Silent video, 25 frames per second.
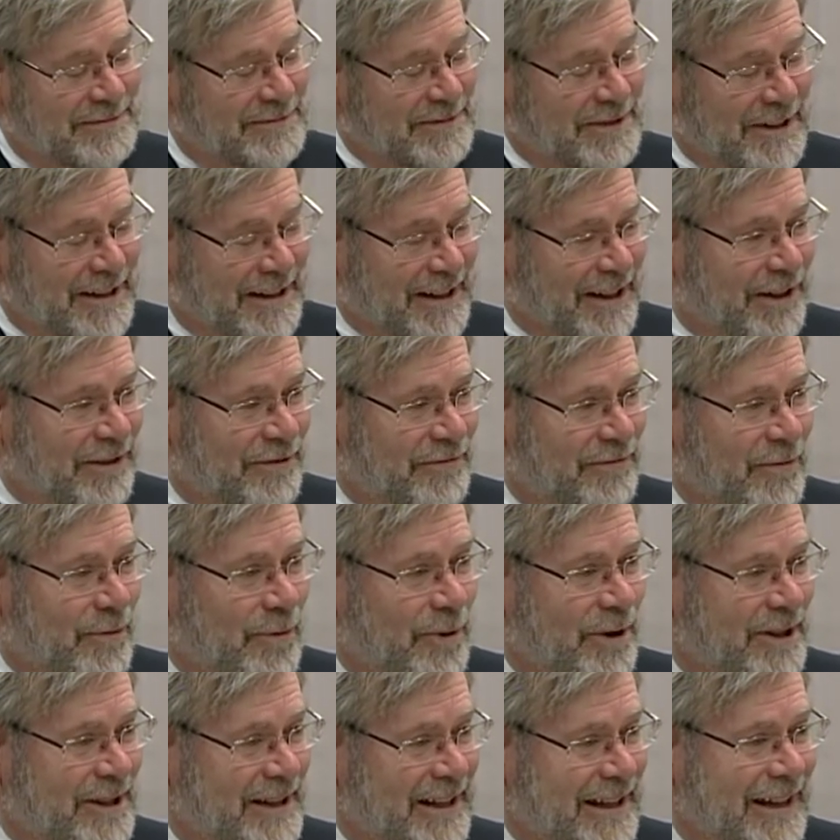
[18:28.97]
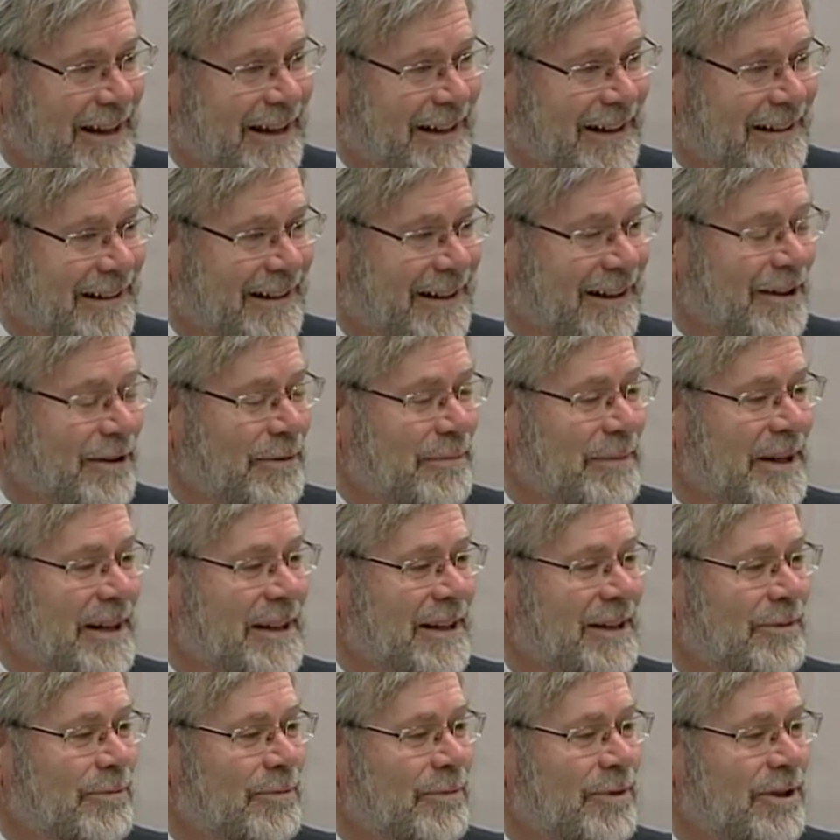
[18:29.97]
there for the ad, how
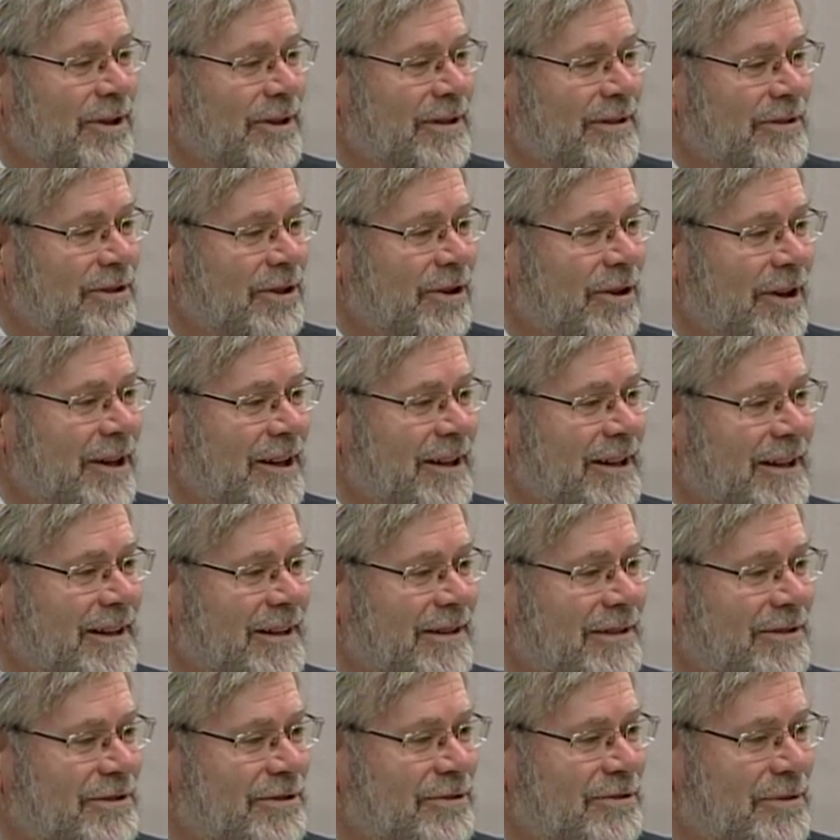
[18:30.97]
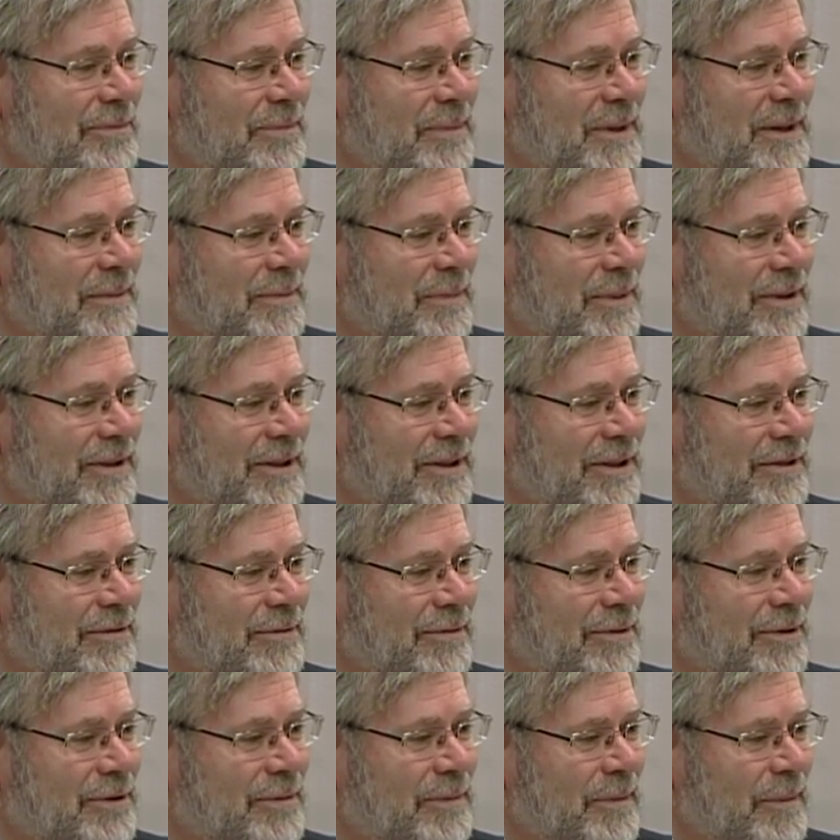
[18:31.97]
many were talking to the people in the
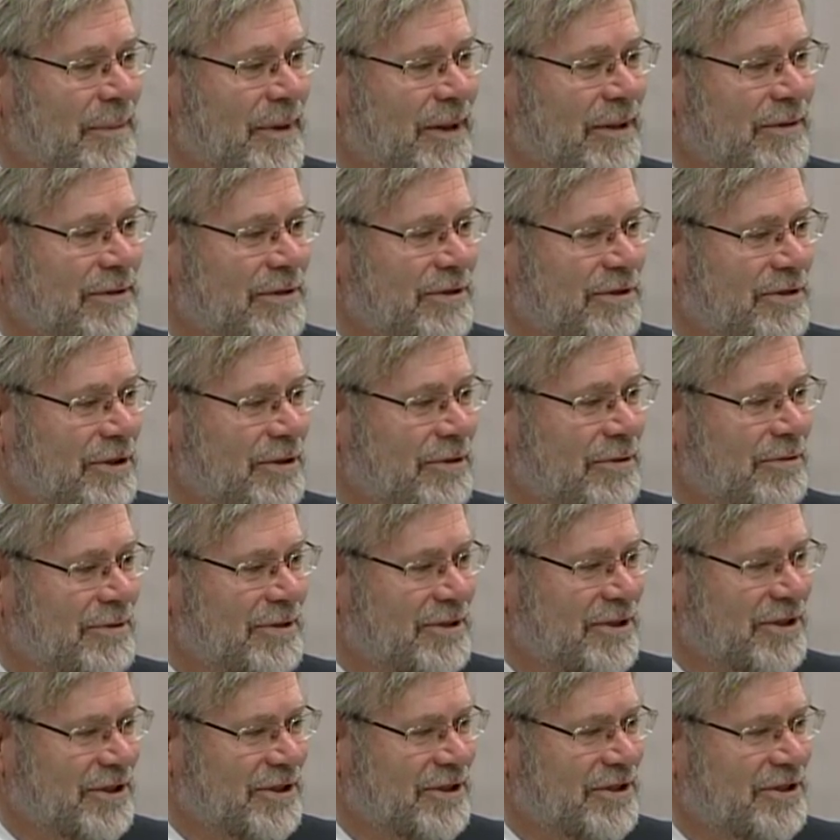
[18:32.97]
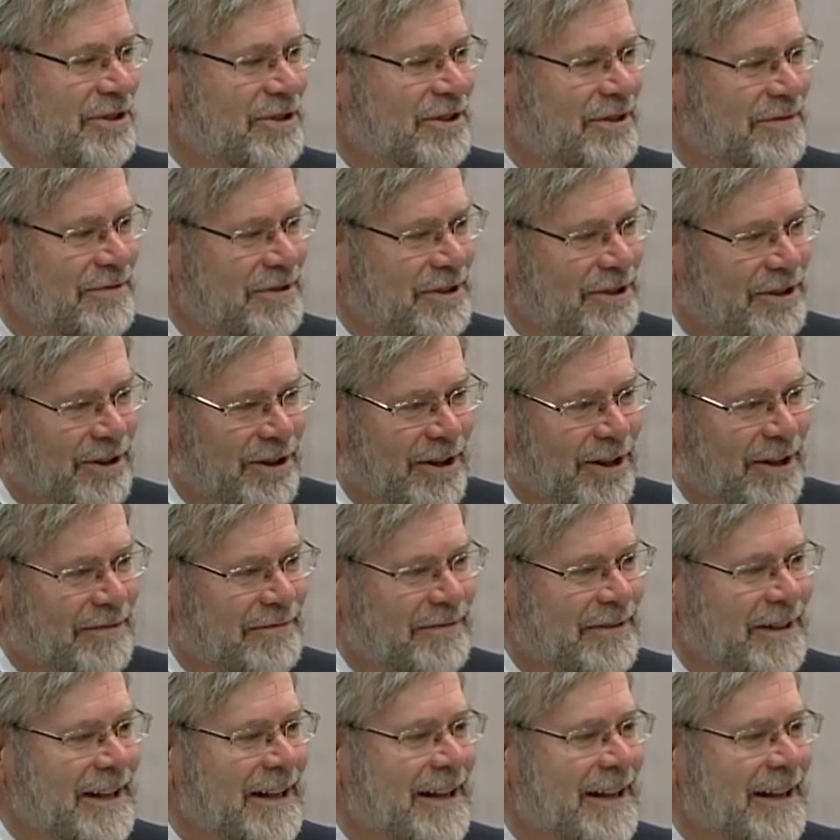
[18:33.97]
room about the show that just shifted off?